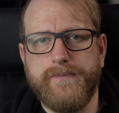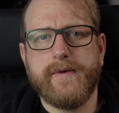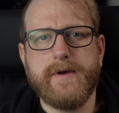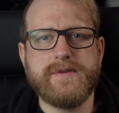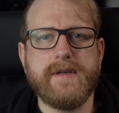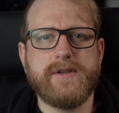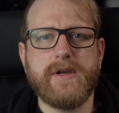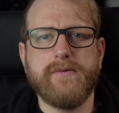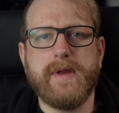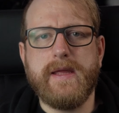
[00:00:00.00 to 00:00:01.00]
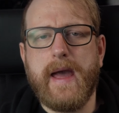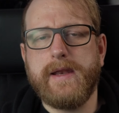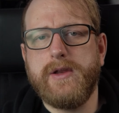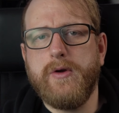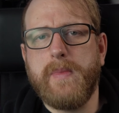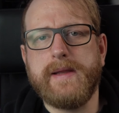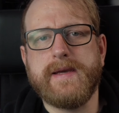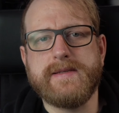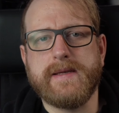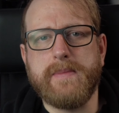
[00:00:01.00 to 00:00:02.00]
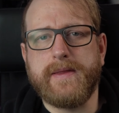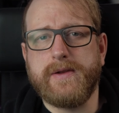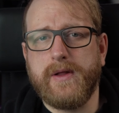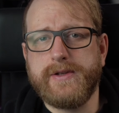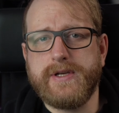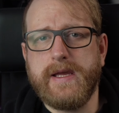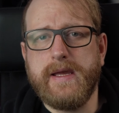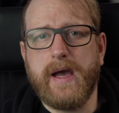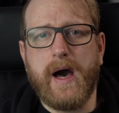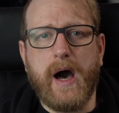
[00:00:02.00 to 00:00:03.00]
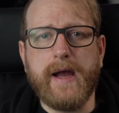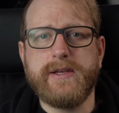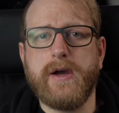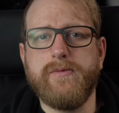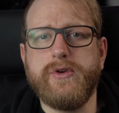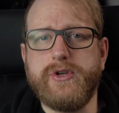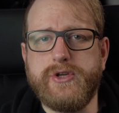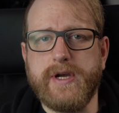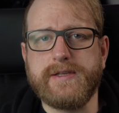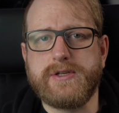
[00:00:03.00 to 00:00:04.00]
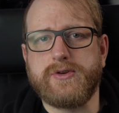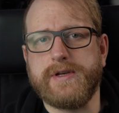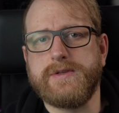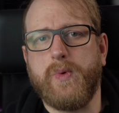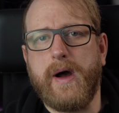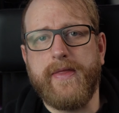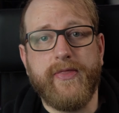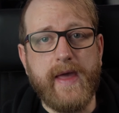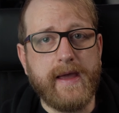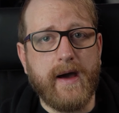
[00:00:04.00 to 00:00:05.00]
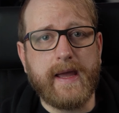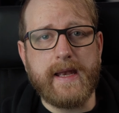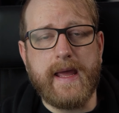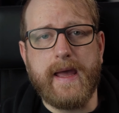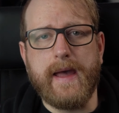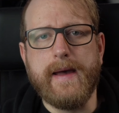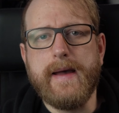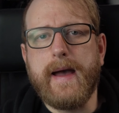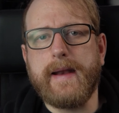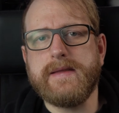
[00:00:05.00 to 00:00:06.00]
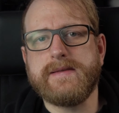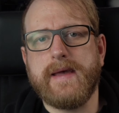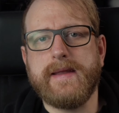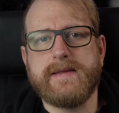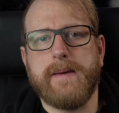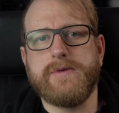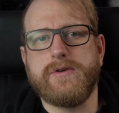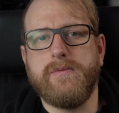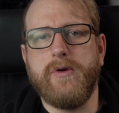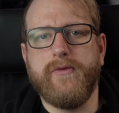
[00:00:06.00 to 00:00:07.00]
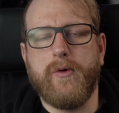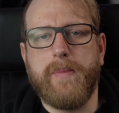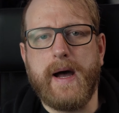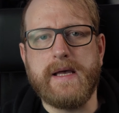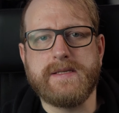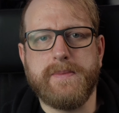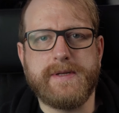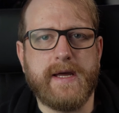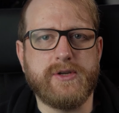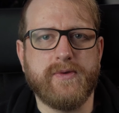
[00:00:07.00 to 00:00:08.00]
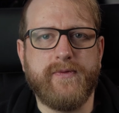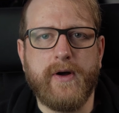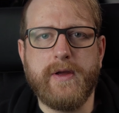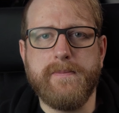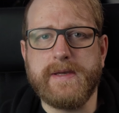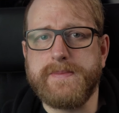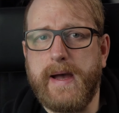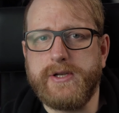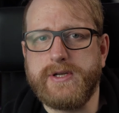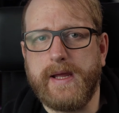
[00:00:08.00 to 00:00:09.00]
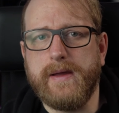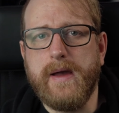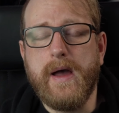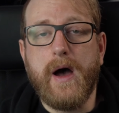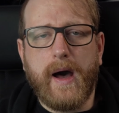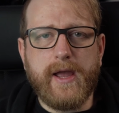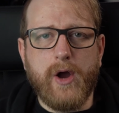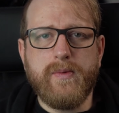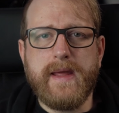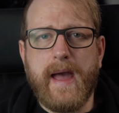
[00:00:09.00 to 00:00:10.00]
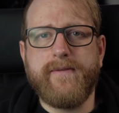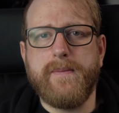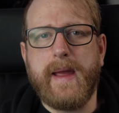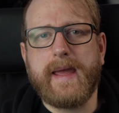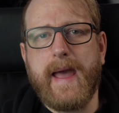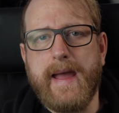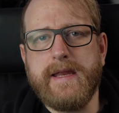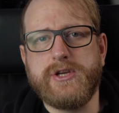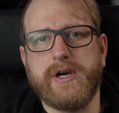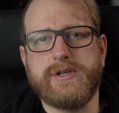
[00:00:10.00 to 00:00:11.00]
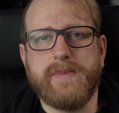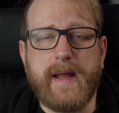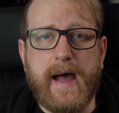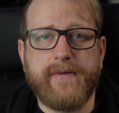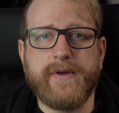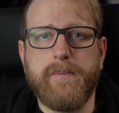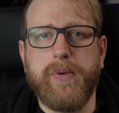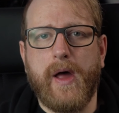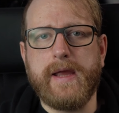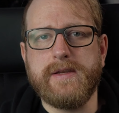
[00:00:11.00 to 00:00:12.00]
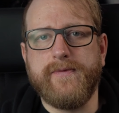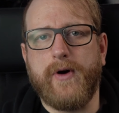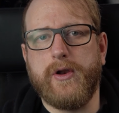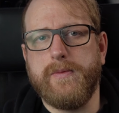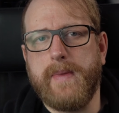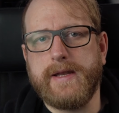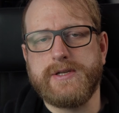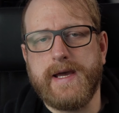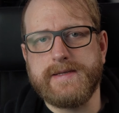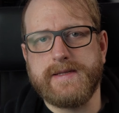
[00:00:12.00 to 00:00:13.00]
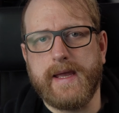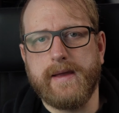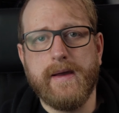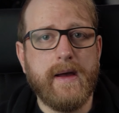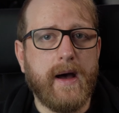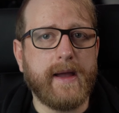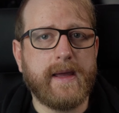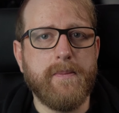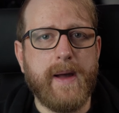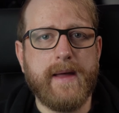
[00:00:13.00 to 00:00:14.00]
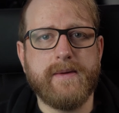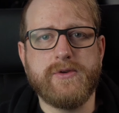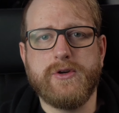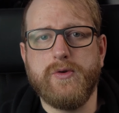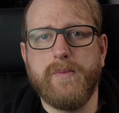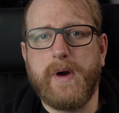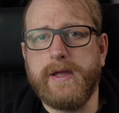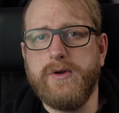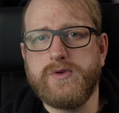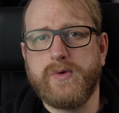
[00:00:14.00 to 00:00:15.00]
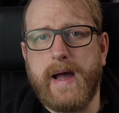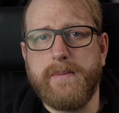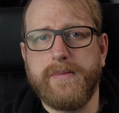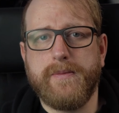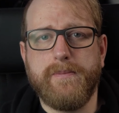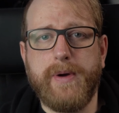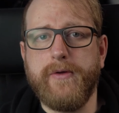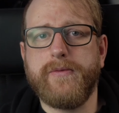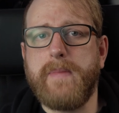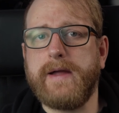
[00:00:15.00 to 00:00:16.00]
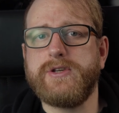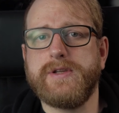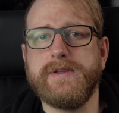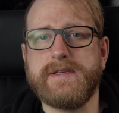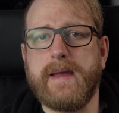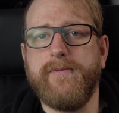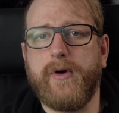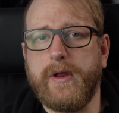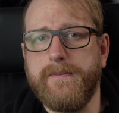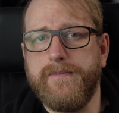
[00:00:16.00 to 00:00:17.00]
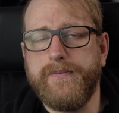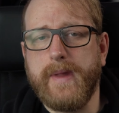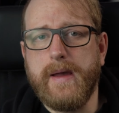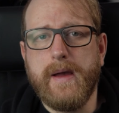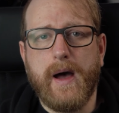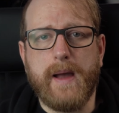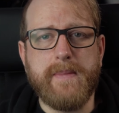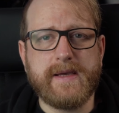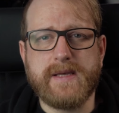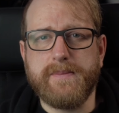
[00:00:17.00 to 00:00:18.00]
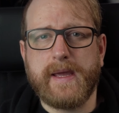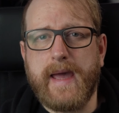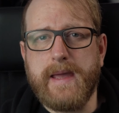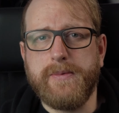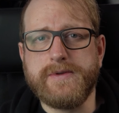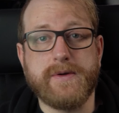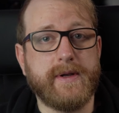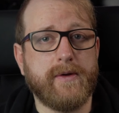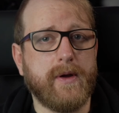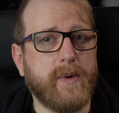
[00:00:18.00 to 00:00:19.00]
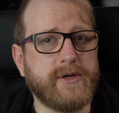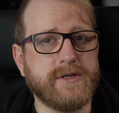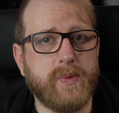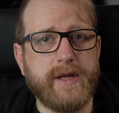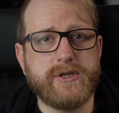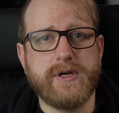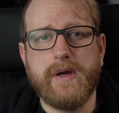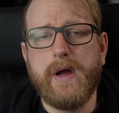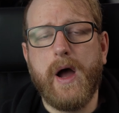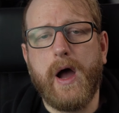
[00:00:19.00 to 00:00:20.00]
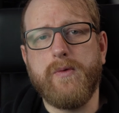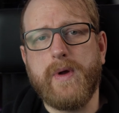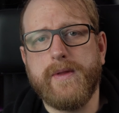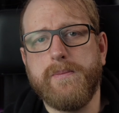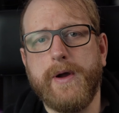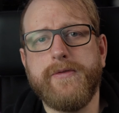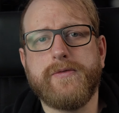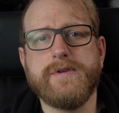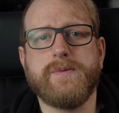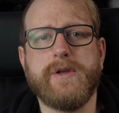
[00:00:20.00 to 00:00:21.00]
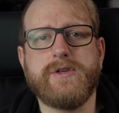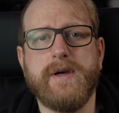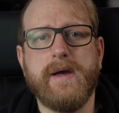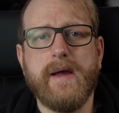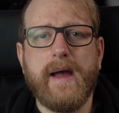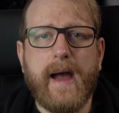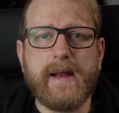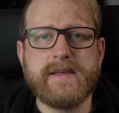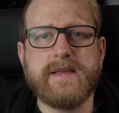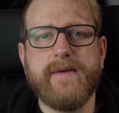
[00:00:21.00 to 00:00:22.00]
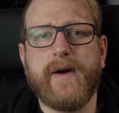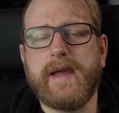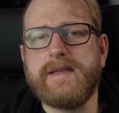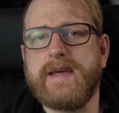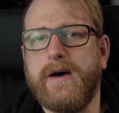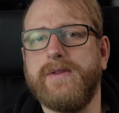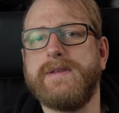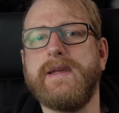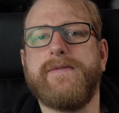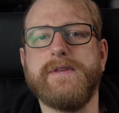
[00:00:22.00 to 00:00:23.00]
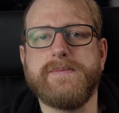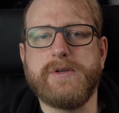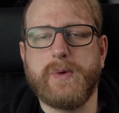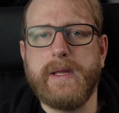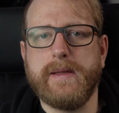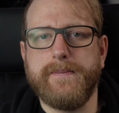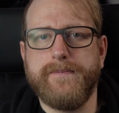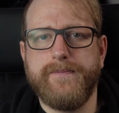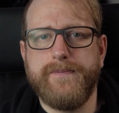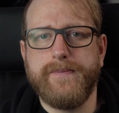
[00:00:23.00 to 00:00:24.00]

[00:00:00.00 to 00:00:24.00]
For those that don't yet know my testing methodology, I don't just trust what I think I can hear and instead attempt to remove all bias and potential volume mismatching. I only ever make any judgment after blind volume match testing. I compare them to my usual amp, both match to the same volume. I mix up the cables so I don't know which is which. I run them both through a switcher and I see if I can tell the difference between them.